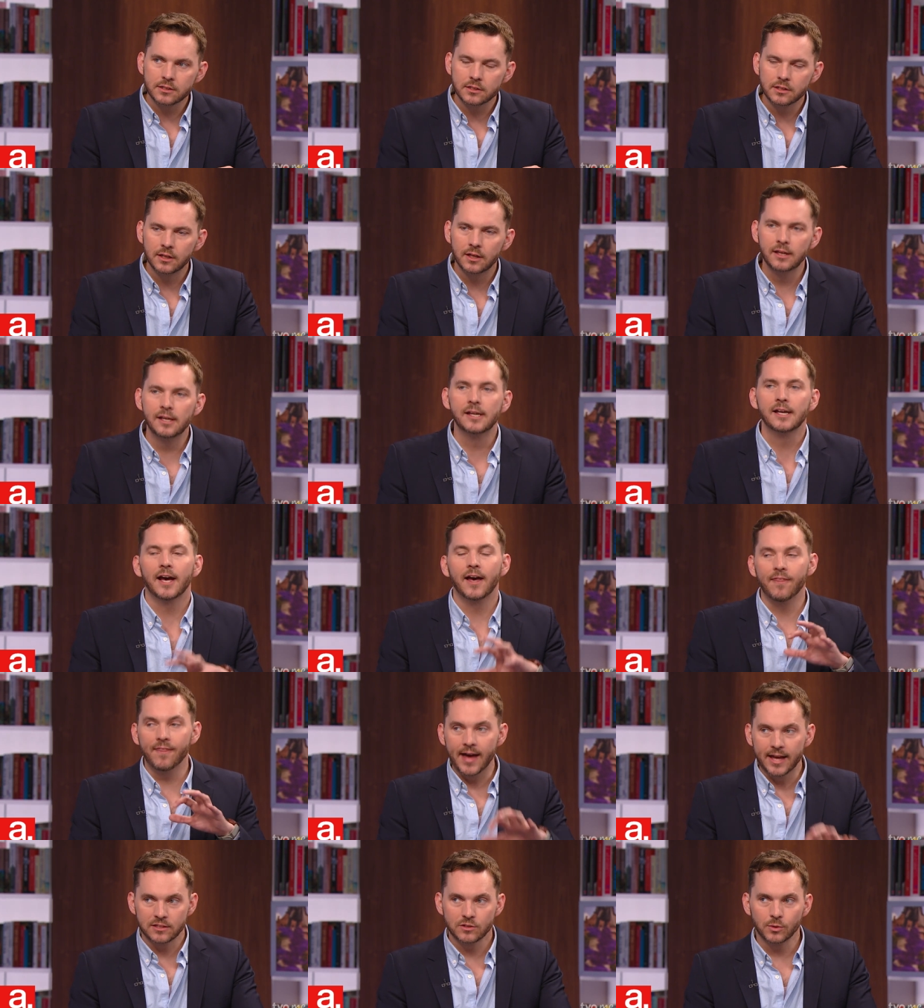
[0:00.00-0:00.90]

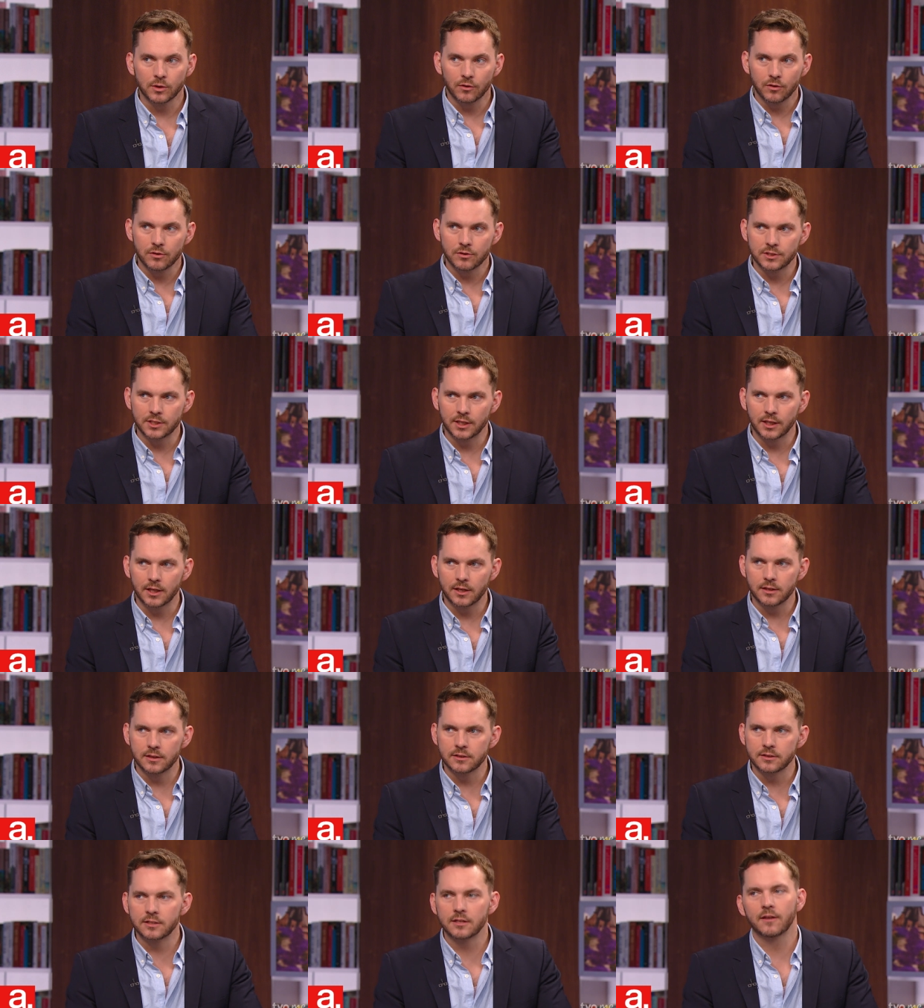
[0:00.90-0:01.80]
Mm-hmm. That's what cruising
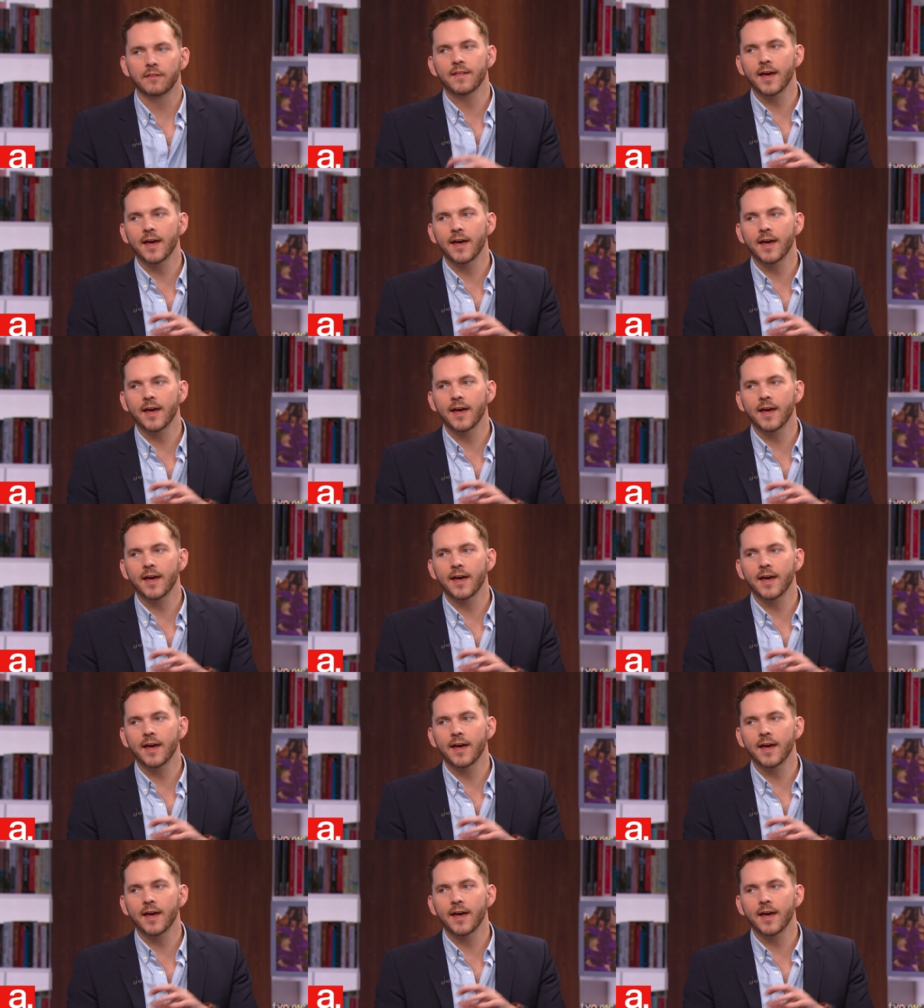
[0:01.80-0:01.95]
is.